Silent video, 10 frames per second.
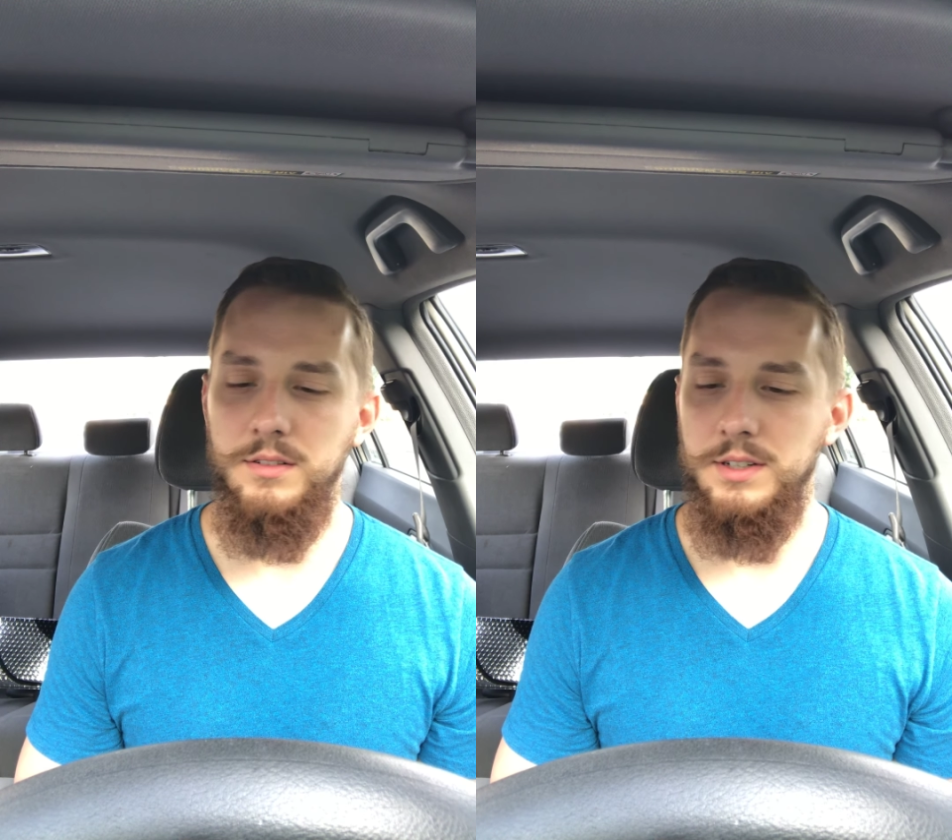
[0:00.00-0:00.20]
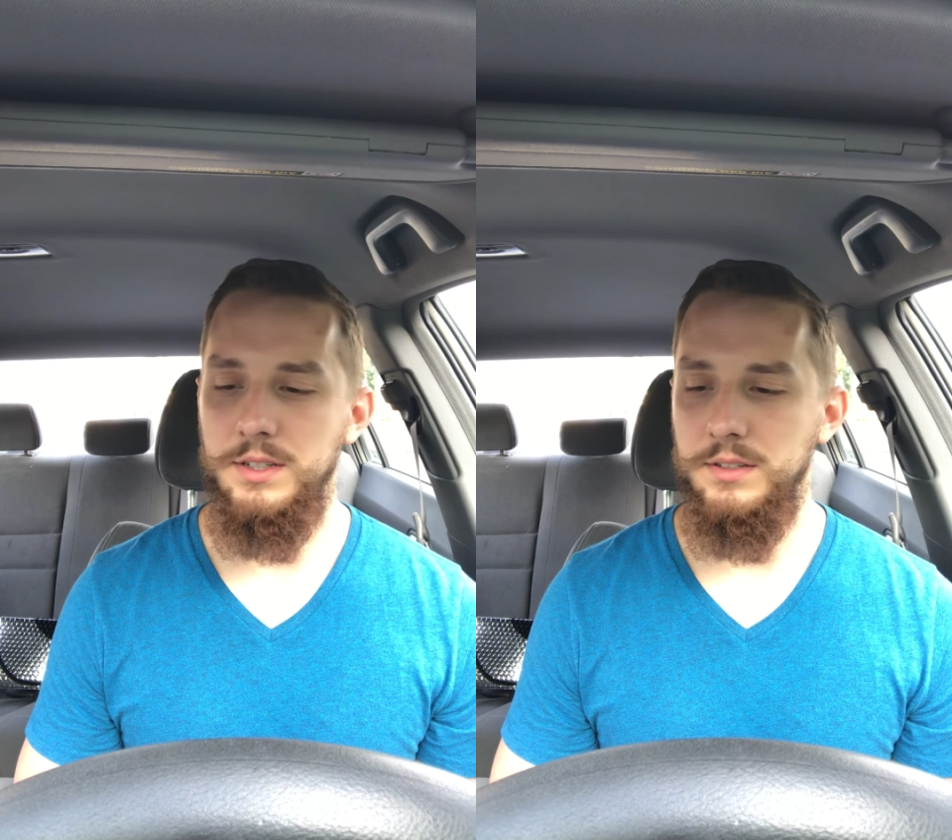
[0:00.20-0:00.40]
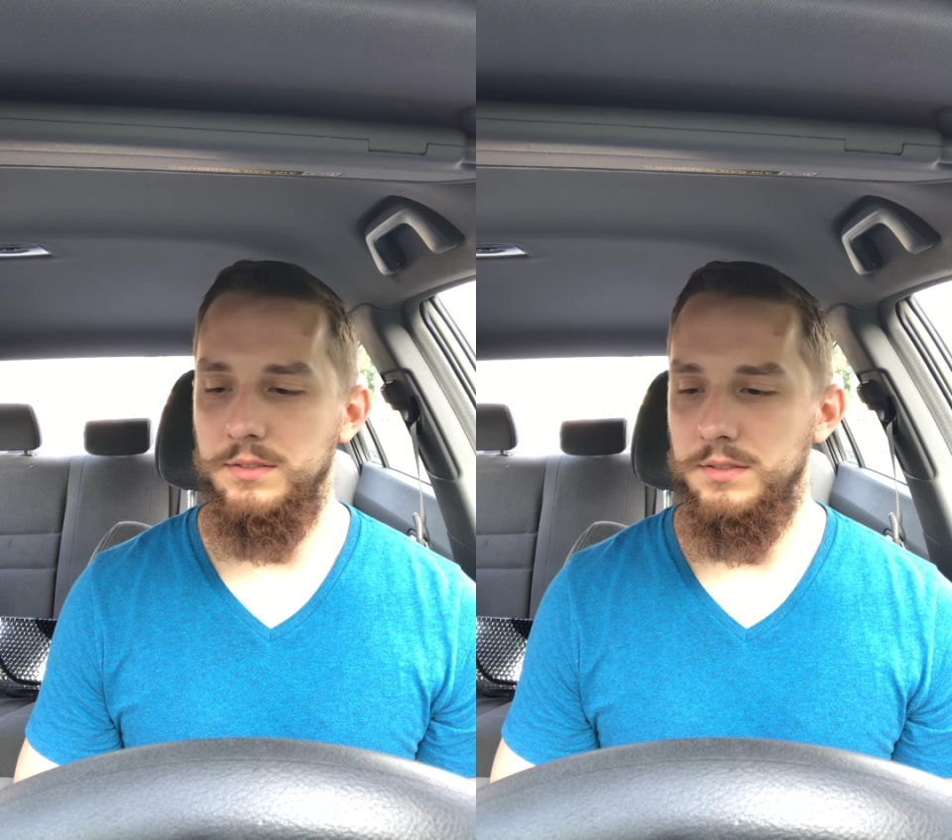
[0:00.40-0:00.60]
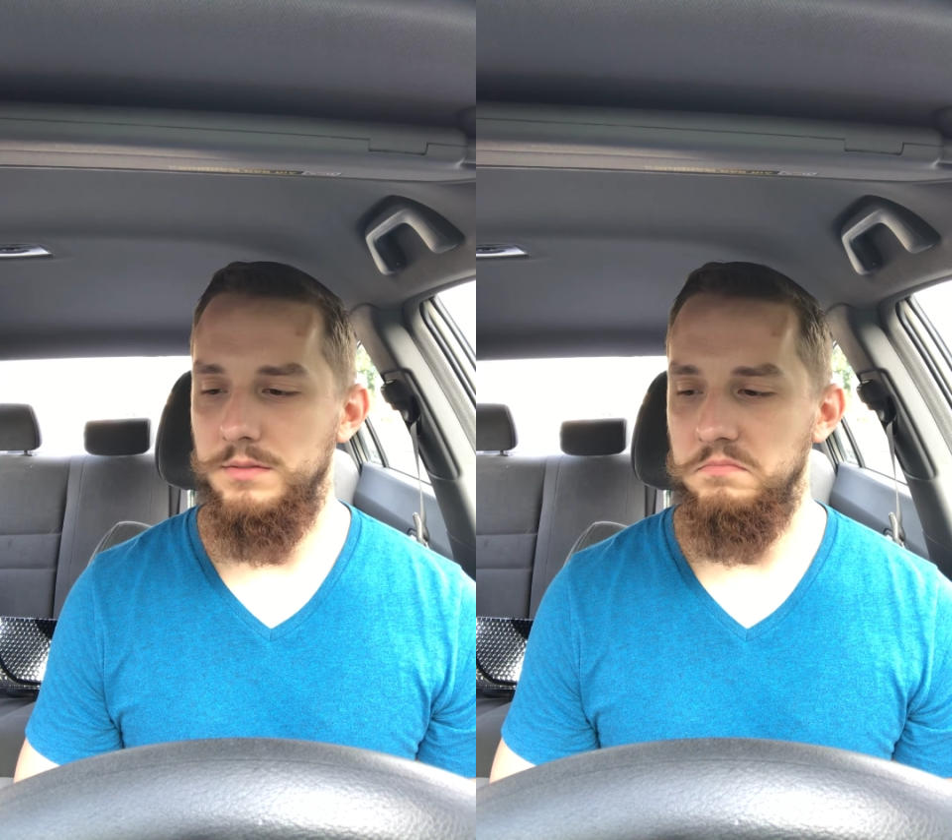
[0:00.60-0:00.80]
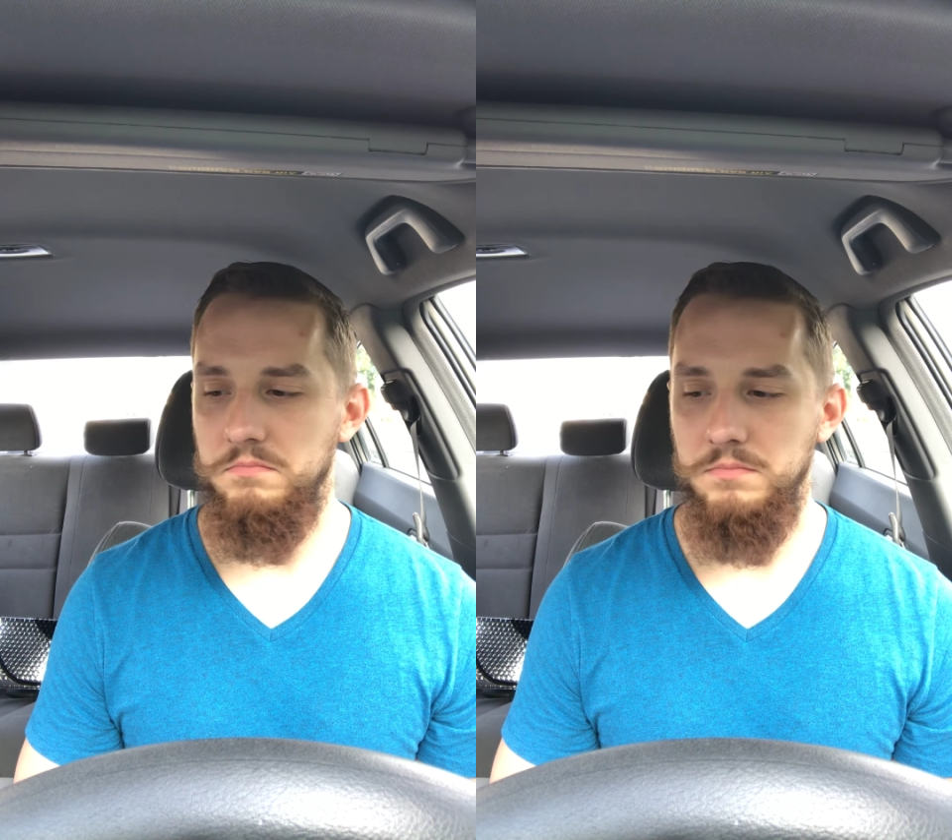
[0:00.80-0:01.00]
issues,
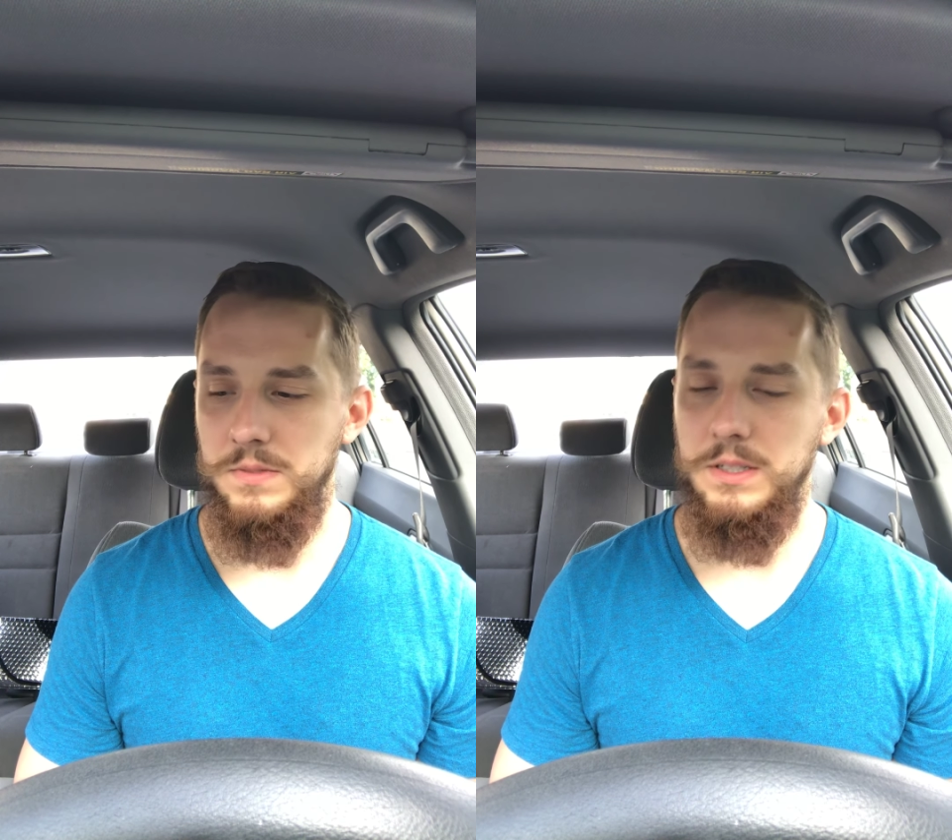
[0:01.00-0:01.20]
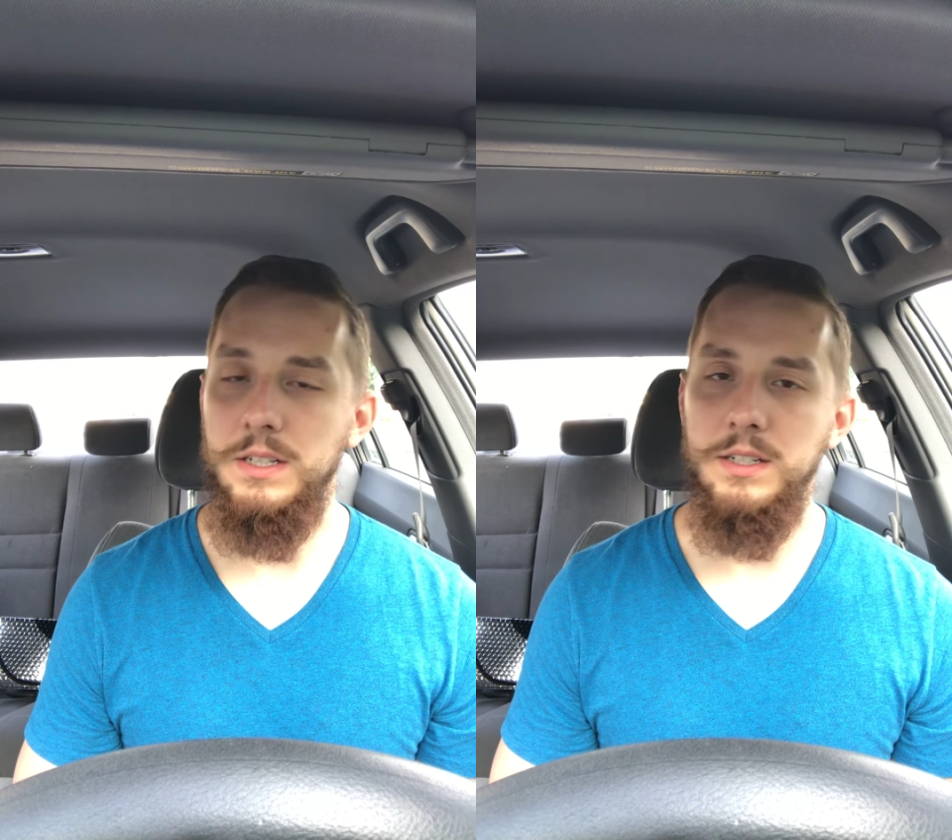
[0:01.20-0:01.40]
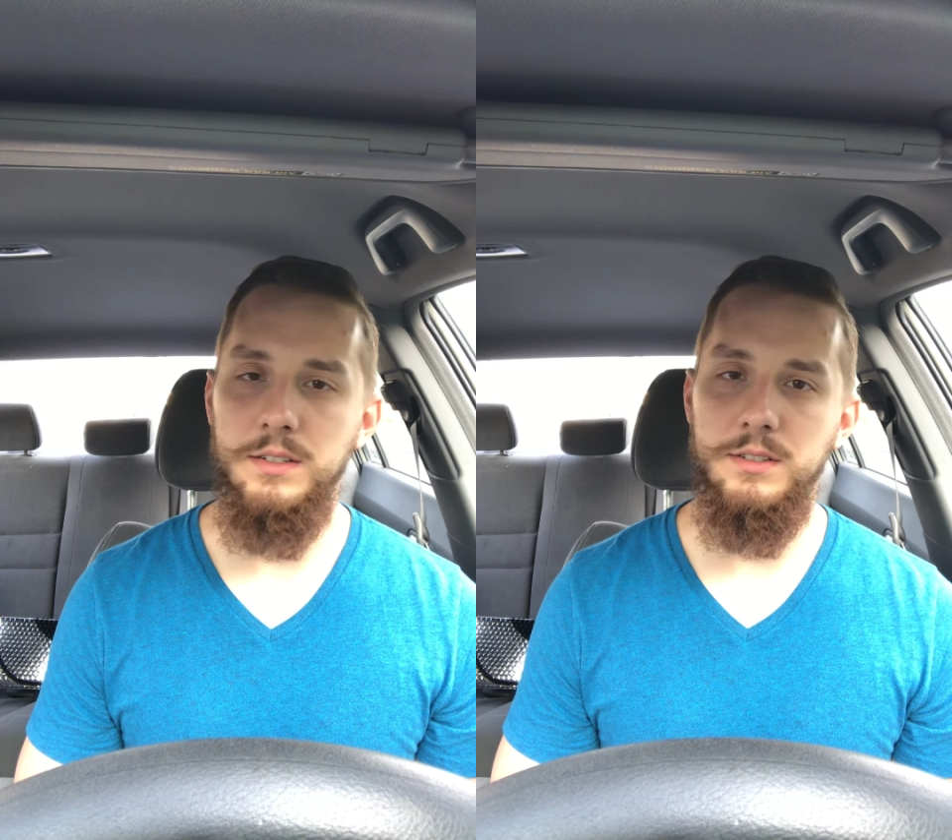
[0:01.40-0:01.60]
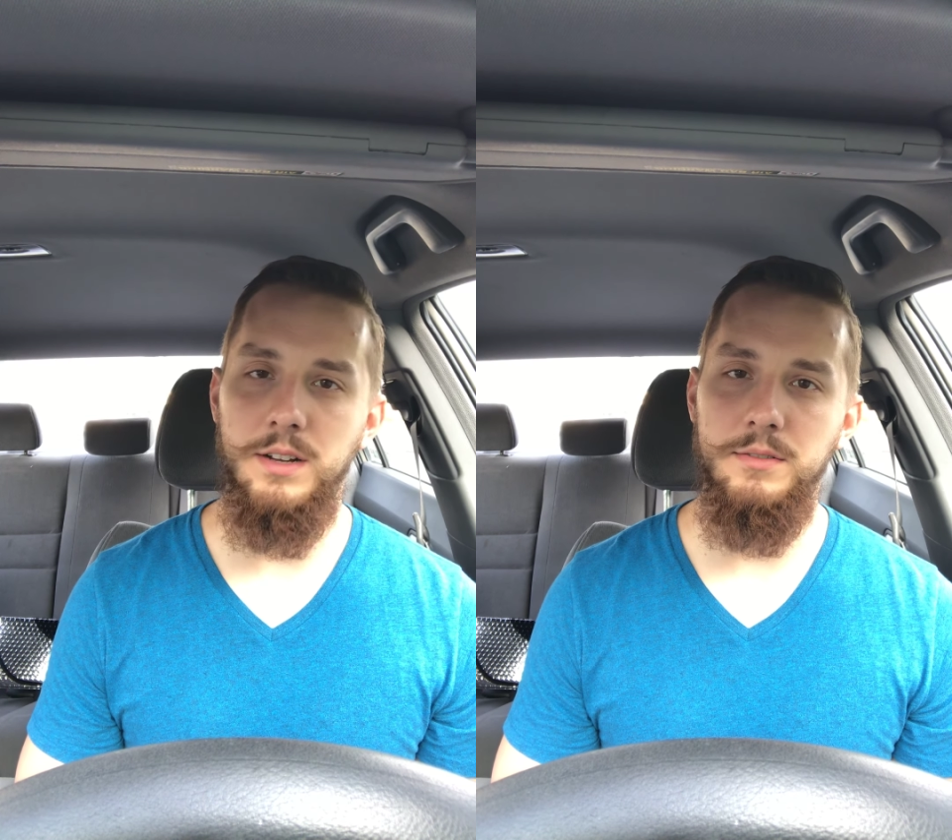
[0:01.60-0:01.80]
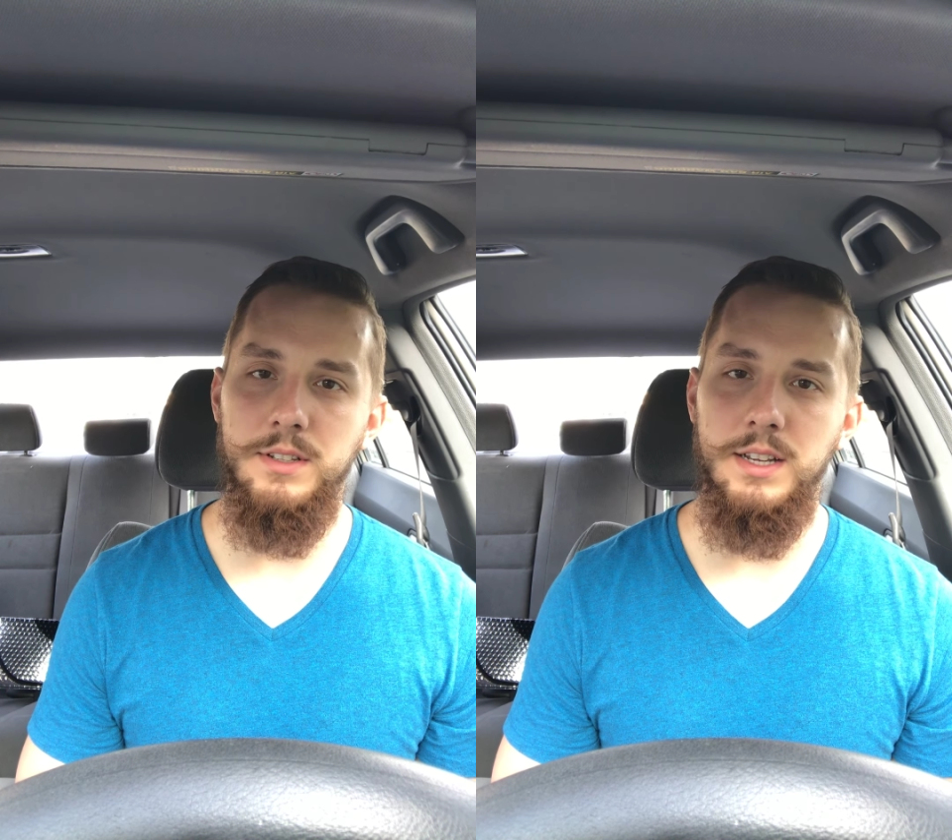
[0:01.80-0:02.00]
just continues
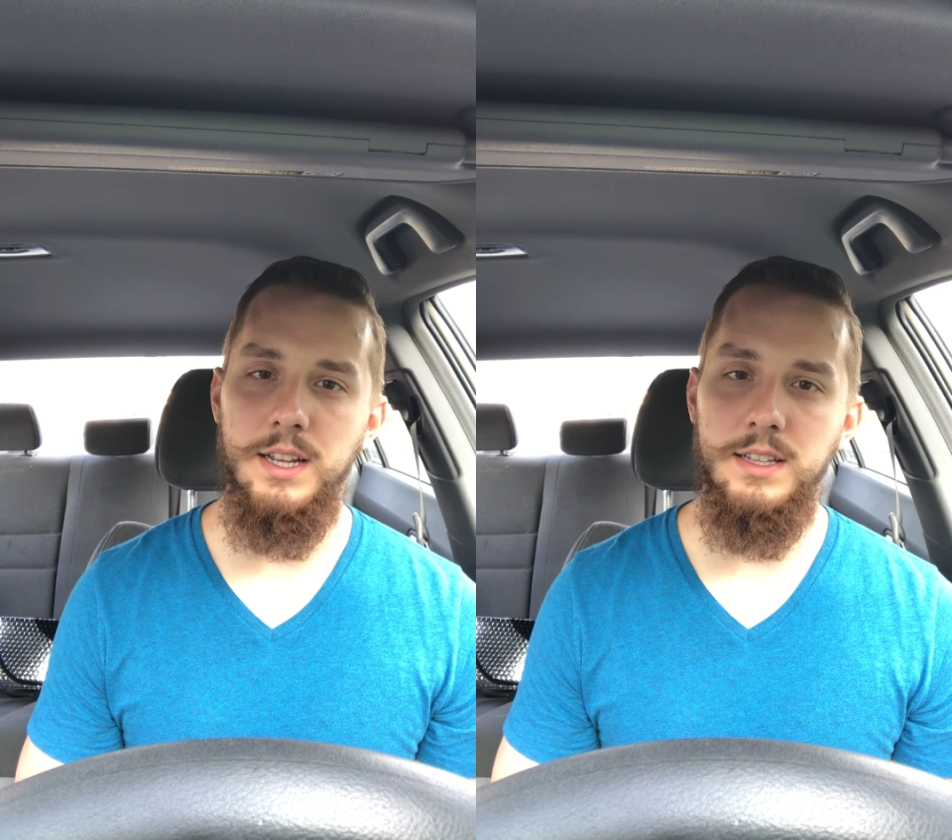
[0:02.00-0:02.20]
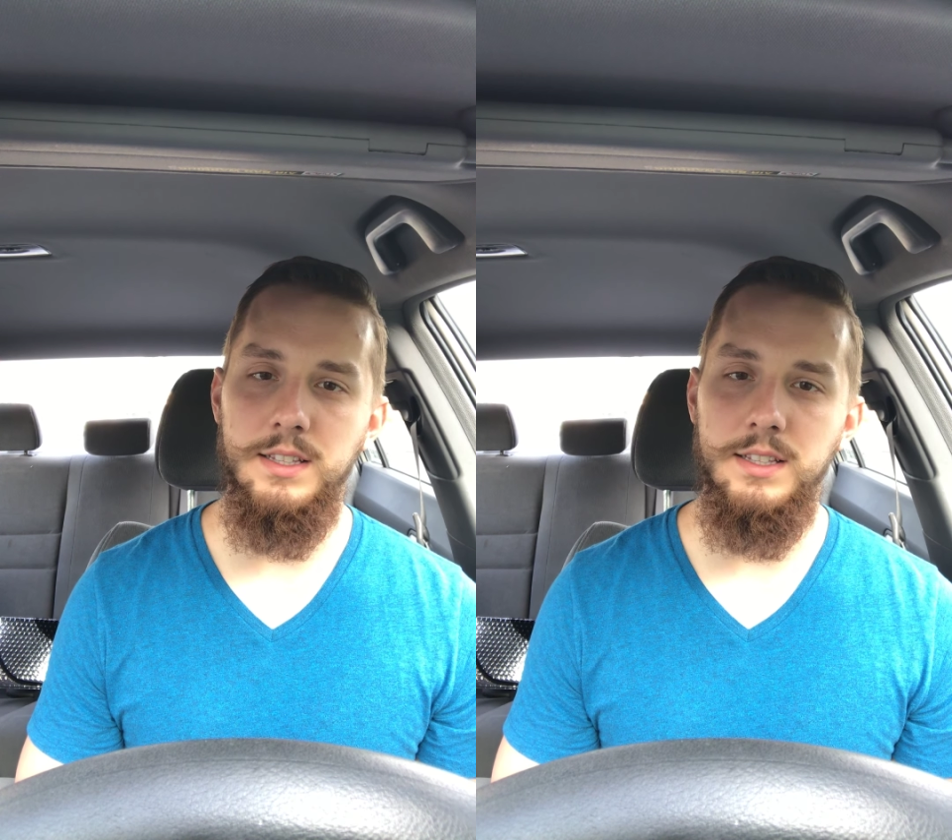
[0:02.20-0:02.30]
on with the day.